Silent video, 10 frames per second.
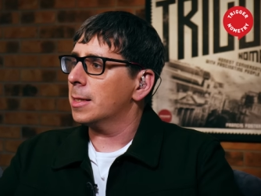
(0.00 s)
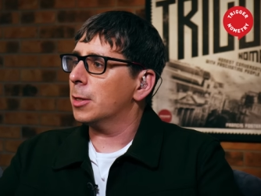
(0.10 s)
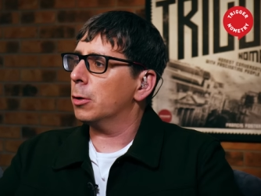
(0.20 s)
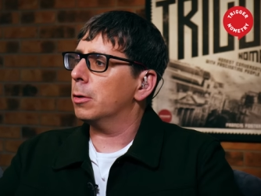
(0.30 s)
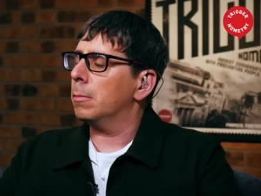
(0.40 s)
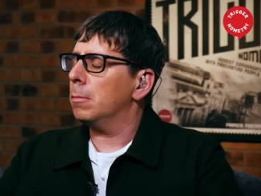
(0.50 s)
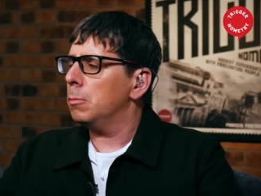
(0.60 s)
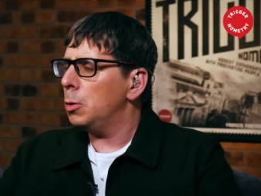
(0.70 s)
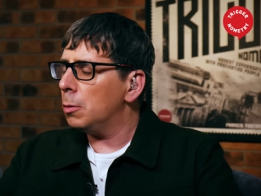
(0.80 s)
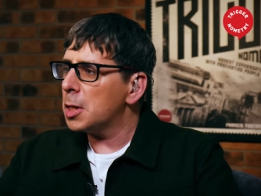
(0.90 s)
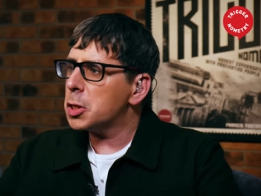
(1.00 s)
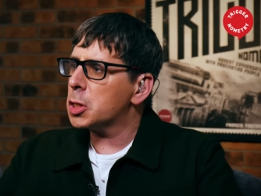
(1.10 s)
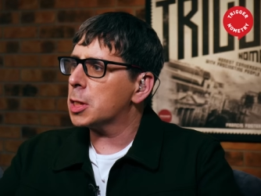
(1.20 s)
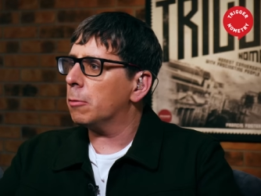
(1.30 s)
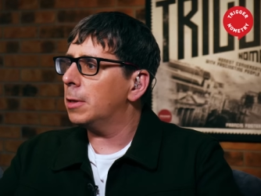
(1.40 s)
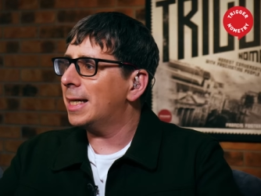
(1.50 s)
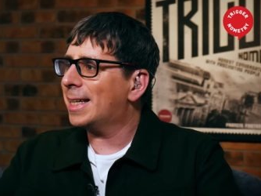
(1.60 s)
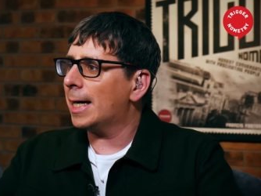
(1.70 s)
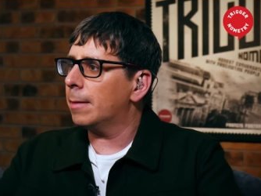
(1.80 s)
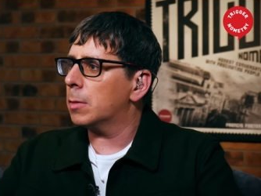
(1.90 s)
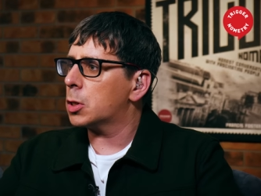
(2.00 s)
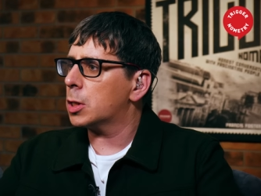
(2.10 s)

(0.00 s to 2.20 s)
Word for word: to not necessarily gain the